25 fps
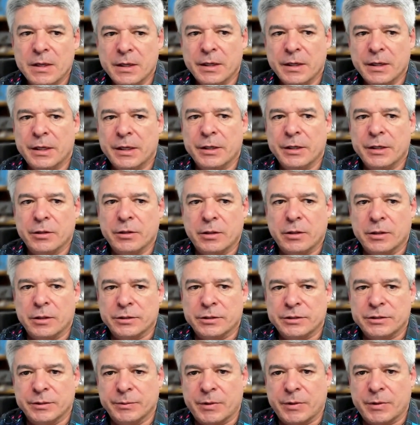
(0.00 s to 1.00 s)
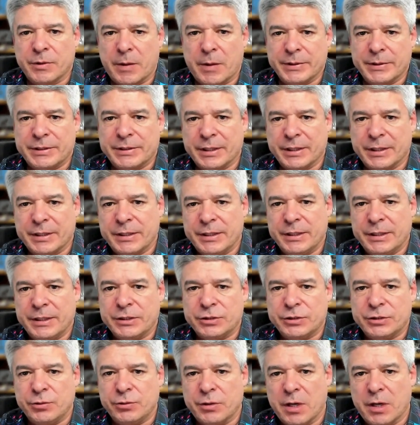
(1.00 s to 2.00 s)
Here are some common techniques
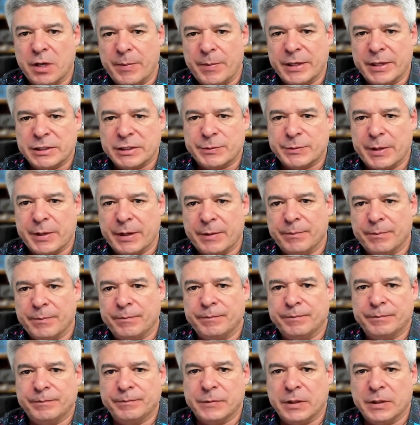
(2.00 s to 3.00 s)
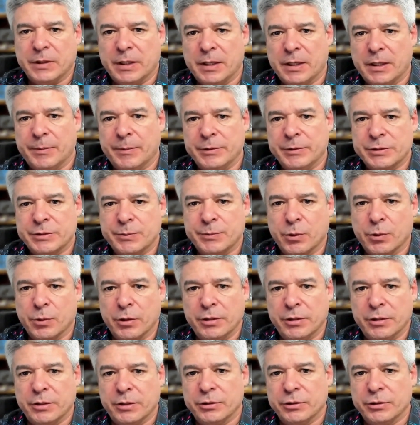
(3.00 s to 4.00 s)
to combat spam. It's
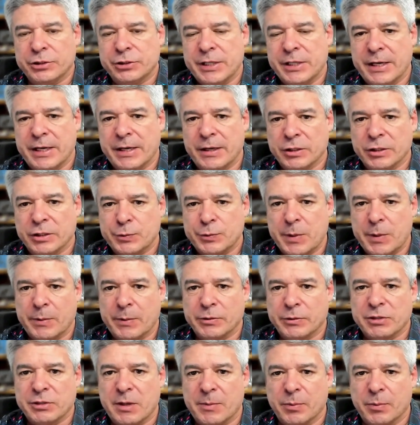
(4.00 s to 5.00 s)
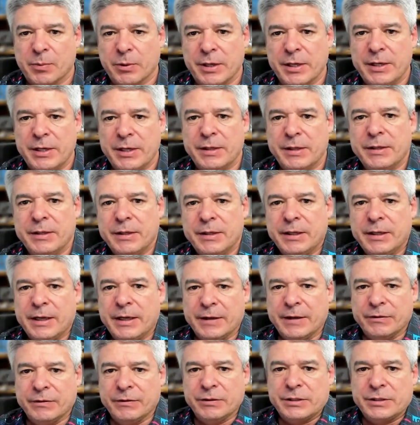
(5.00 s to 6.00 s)
important to understand how spammers operate
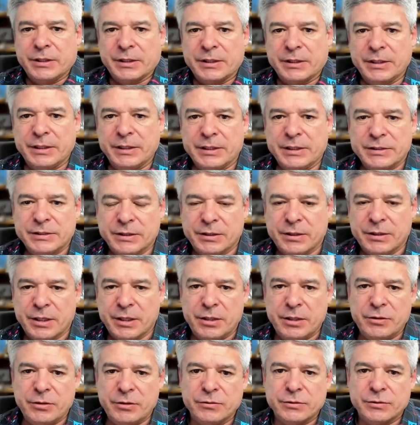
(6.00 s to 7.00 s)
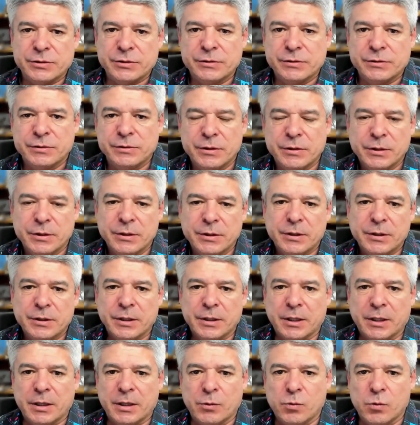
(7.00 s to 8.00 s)
and the techniques that they use.
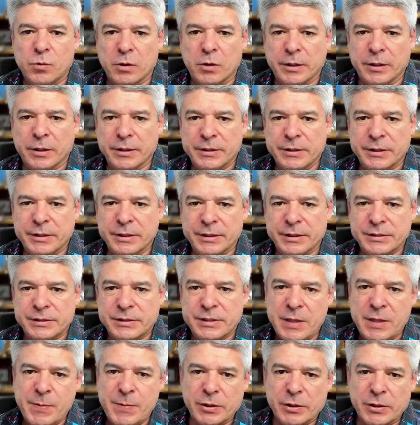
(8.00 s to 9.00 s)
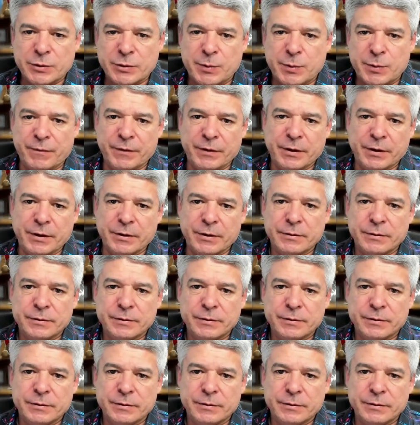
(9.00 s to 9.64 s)
One is email spoofing.